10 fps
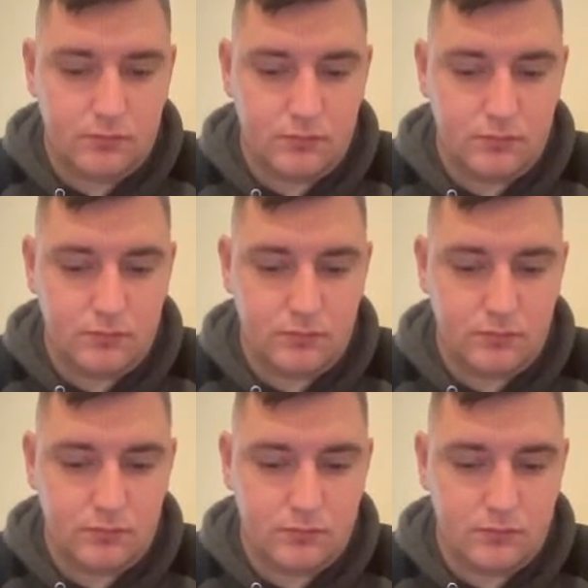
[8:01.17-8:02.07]

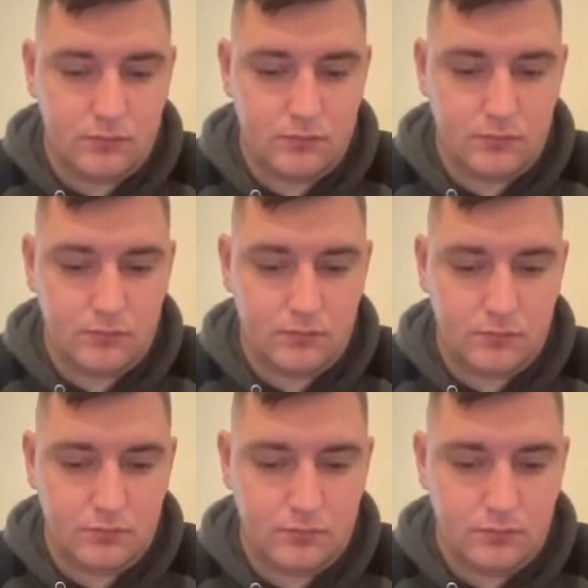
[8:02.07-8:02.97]

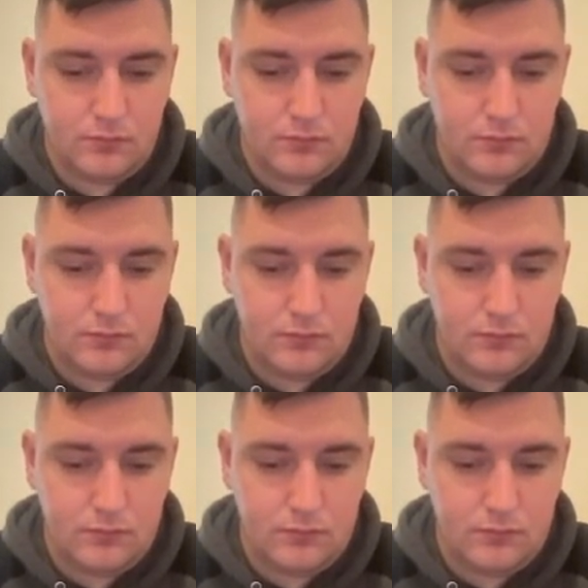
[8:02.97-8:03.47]
(not speaking)